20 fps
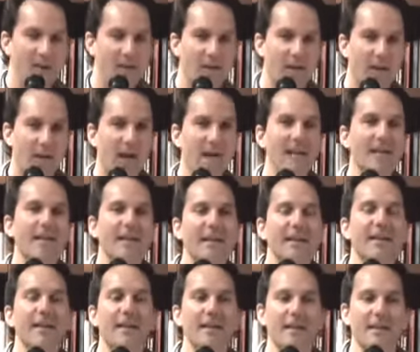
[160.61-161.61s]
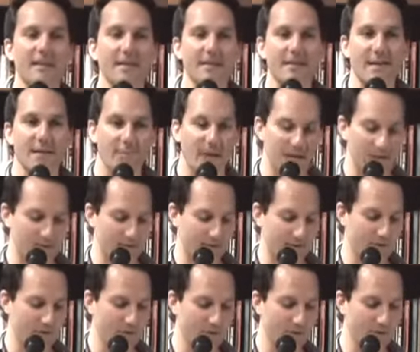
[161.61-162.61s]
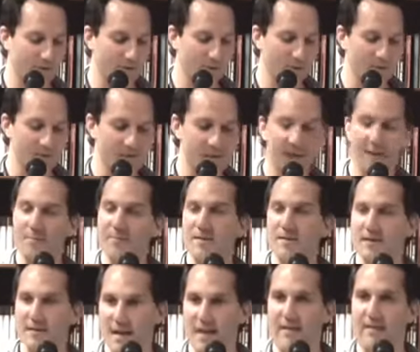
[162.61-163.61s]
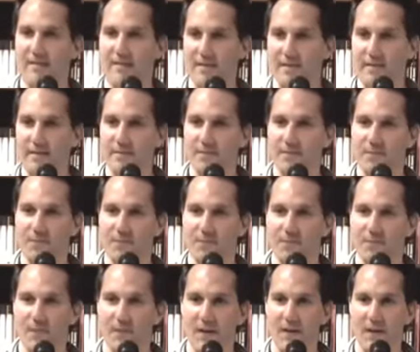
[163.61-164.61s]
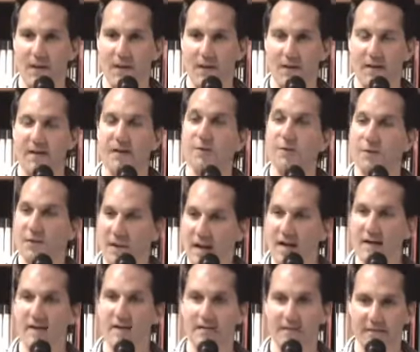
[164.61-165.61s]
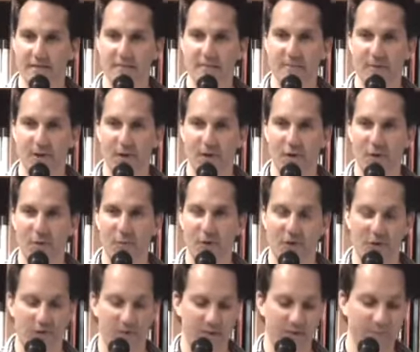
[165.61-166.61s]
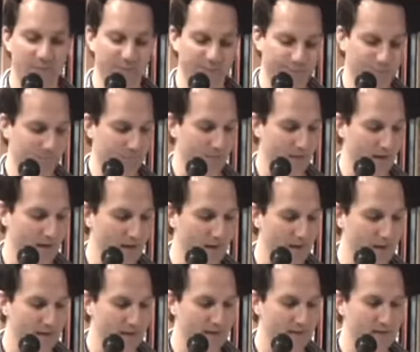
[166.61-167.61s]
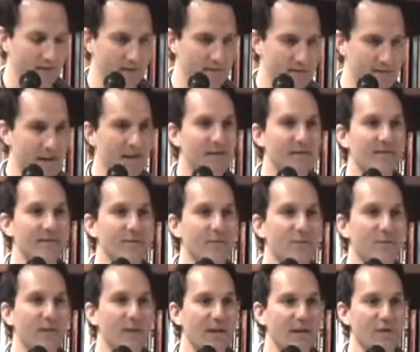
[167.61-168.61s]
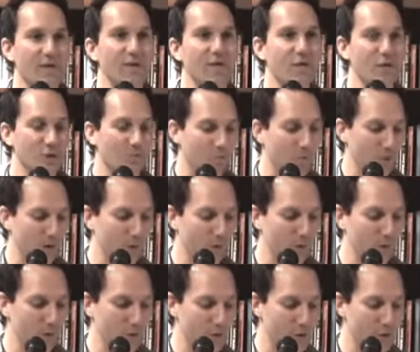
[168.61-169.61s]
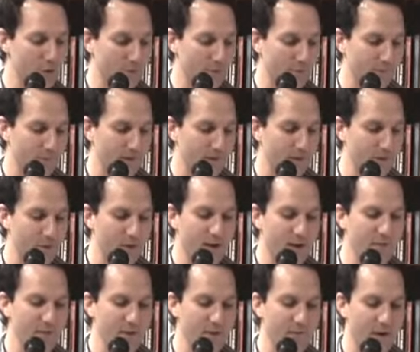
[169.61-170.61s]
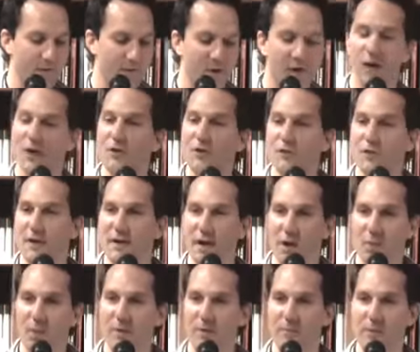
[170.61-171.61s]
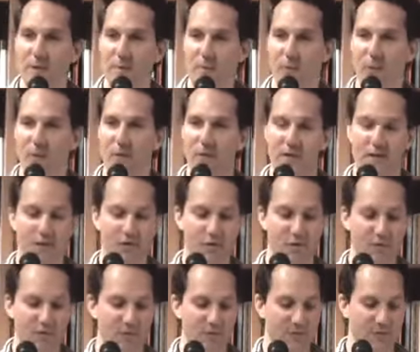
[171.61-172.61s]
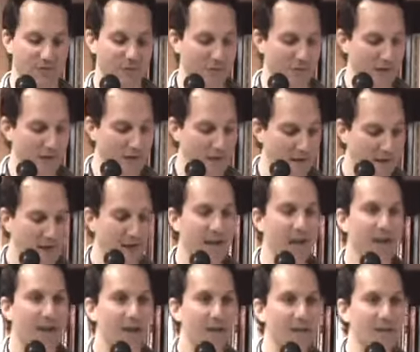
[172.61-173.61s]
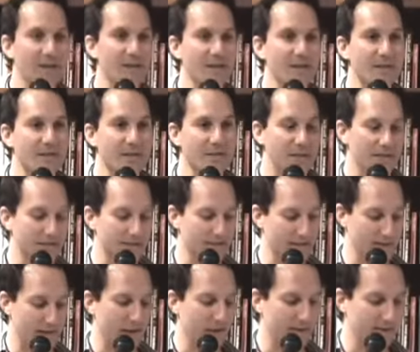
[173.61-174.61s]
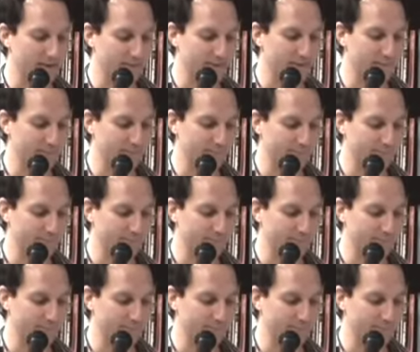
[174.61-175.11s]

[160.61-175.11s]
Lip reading: The guy leading the semicircle was named Seth. He created Cuddle Party. Seth's a relationship coach. He travels around the country helping people with issues of intimacy and sex.